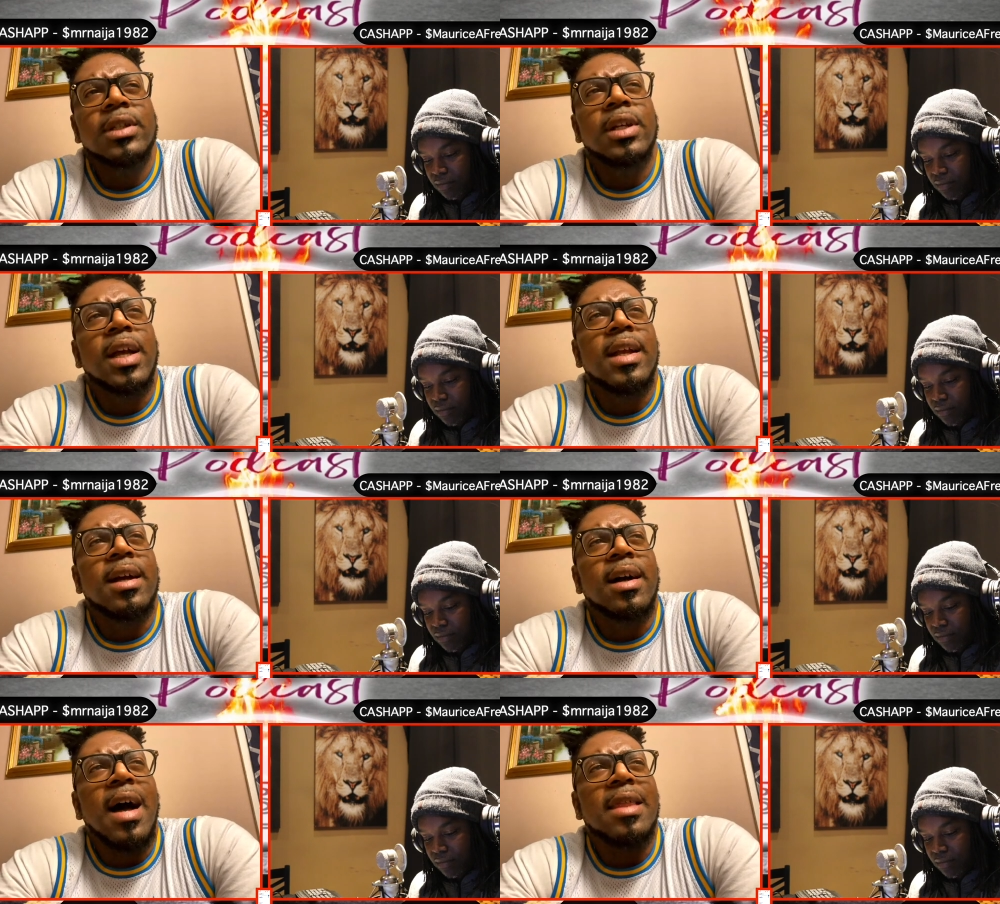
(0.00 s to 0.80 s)
Speaker 1: and
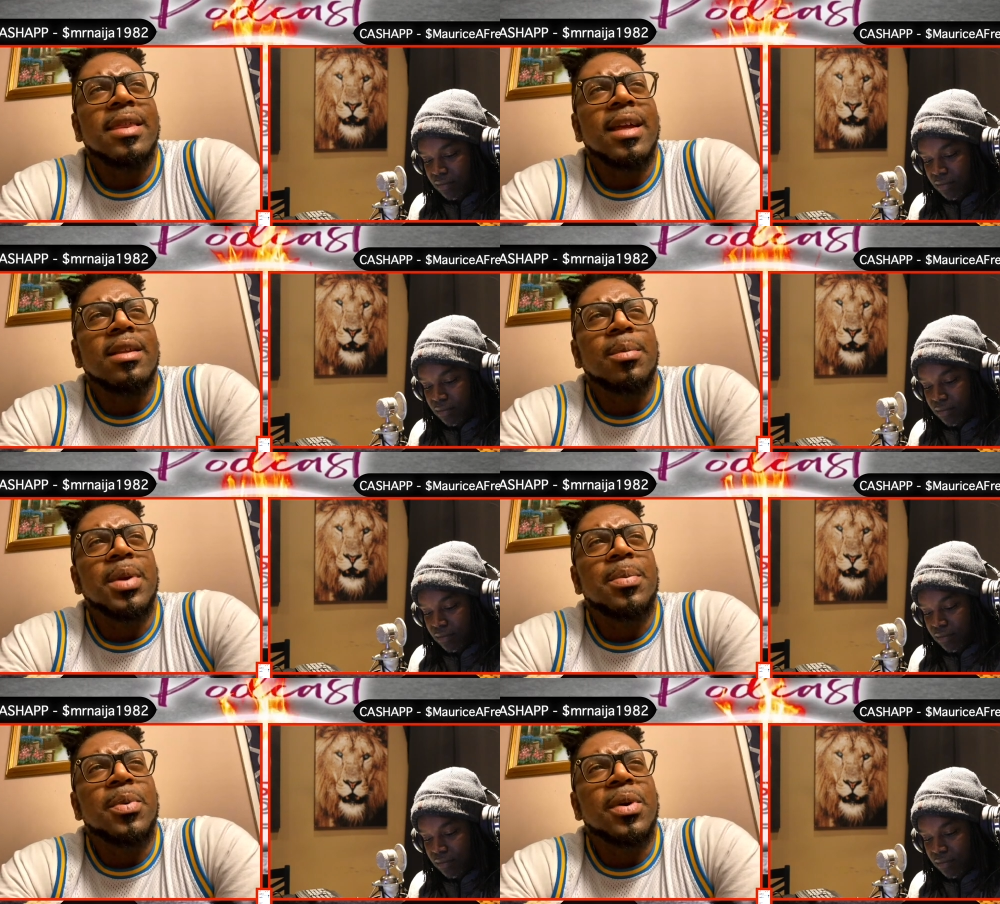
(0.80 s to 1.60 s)
uh, I think the
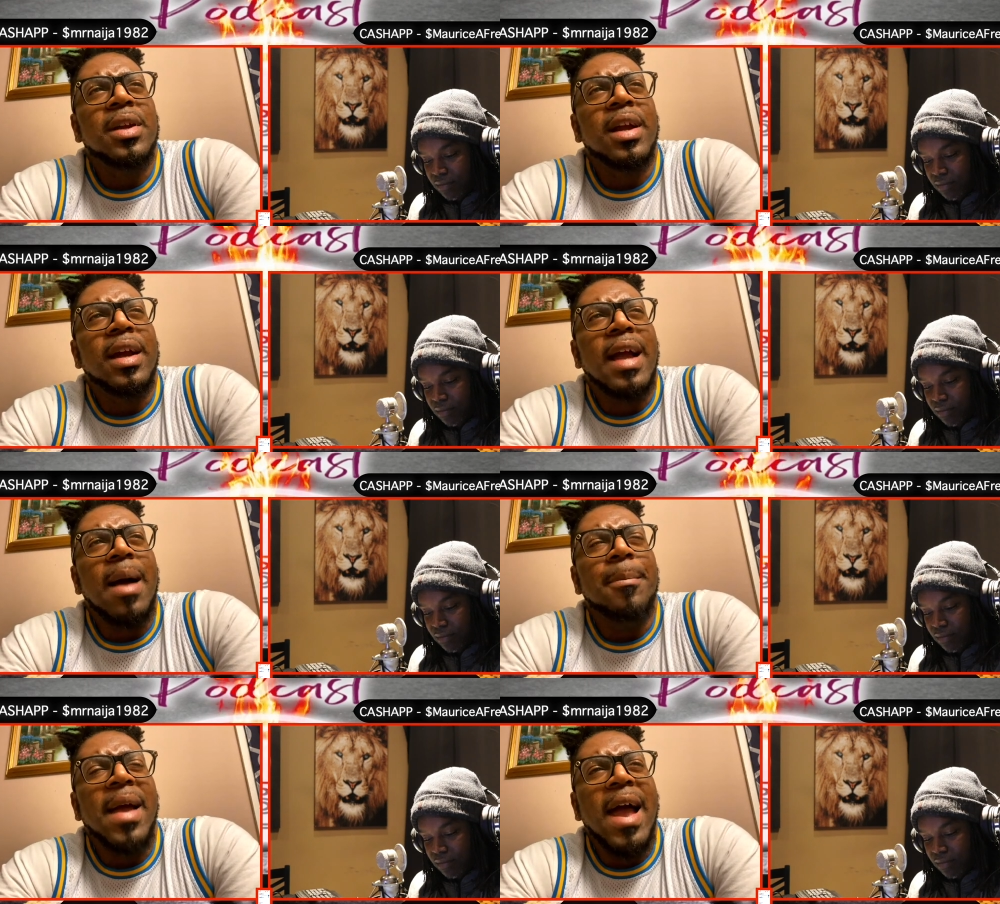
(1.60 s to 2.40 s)
people in there got
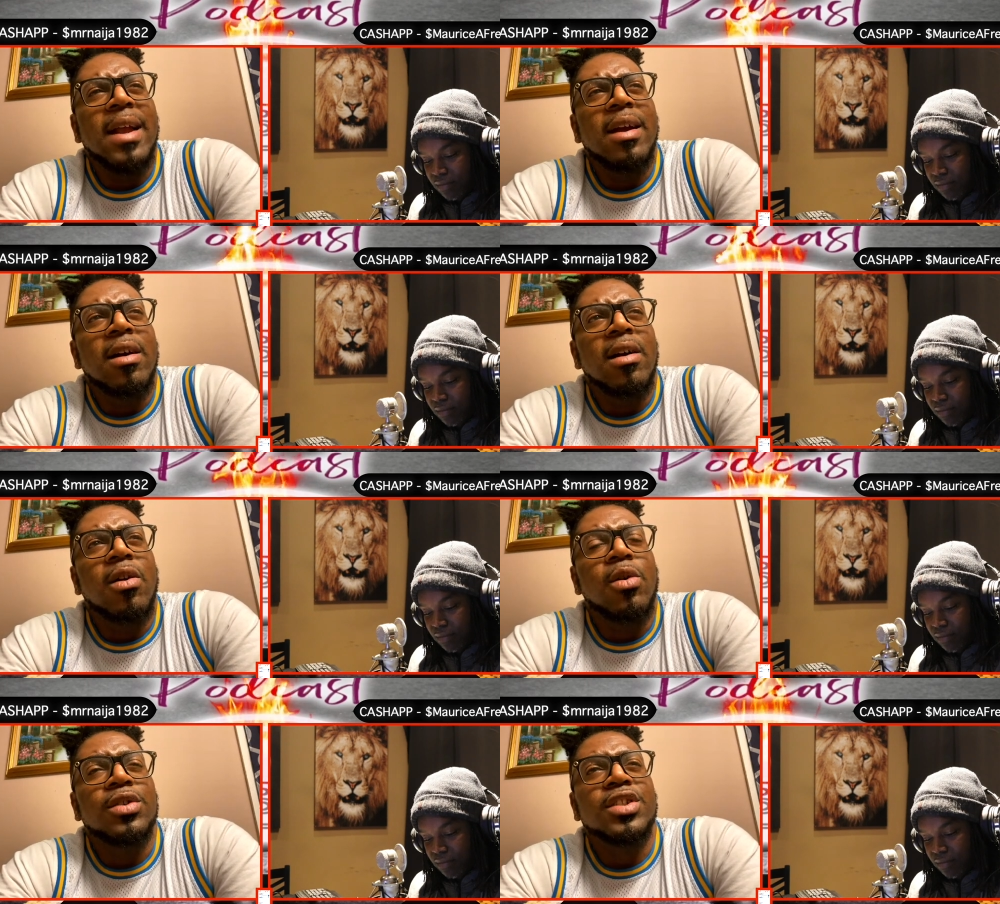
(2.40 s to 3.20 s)
mad at her,
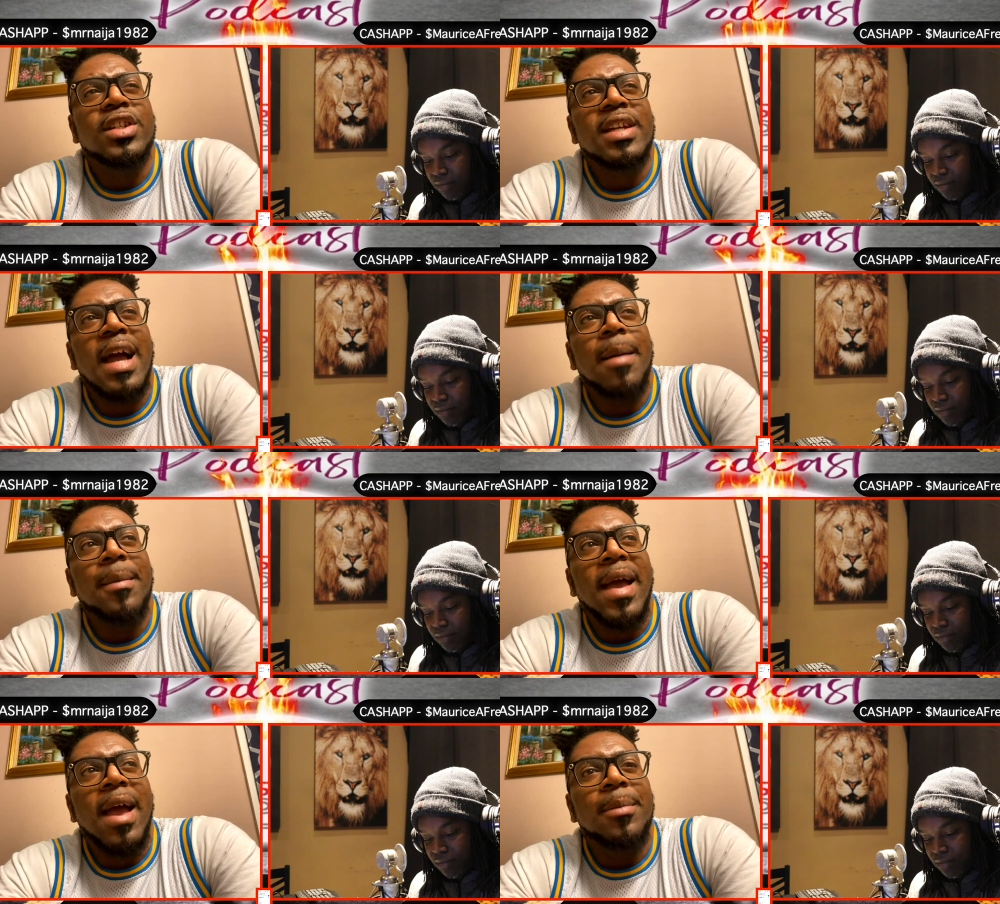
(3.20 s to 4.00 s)
or she got
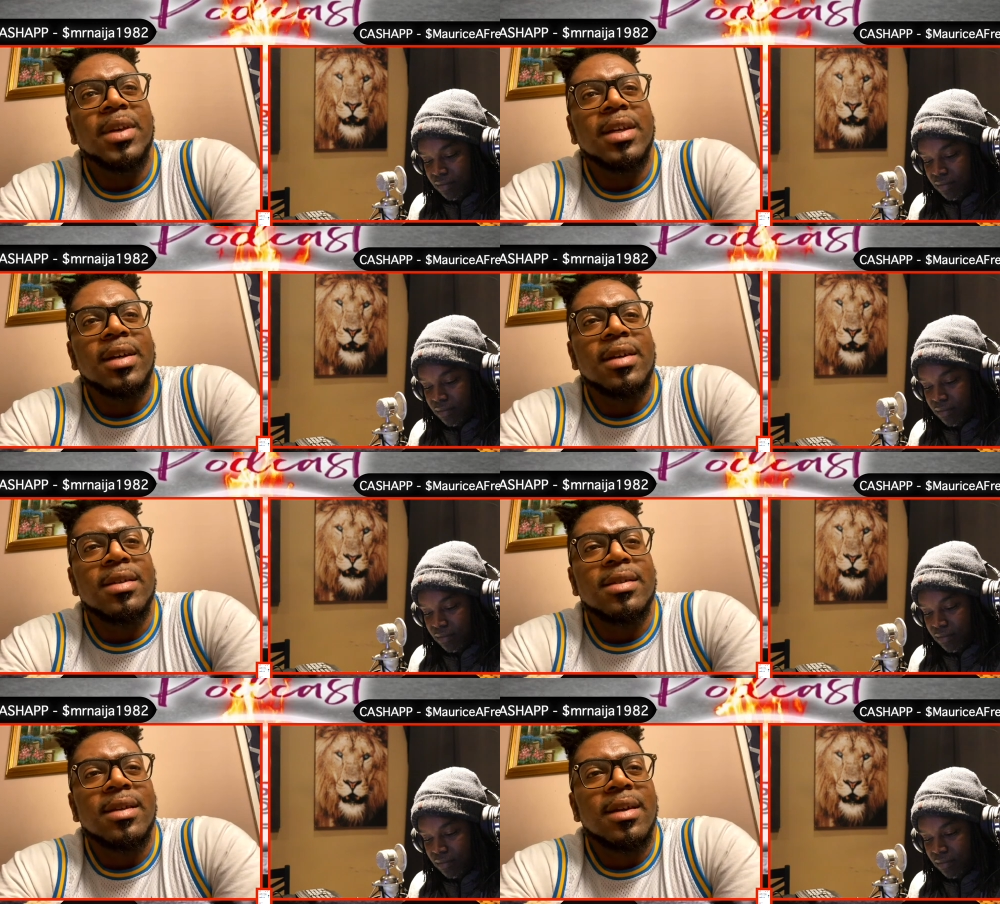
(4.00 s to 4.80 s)
mad because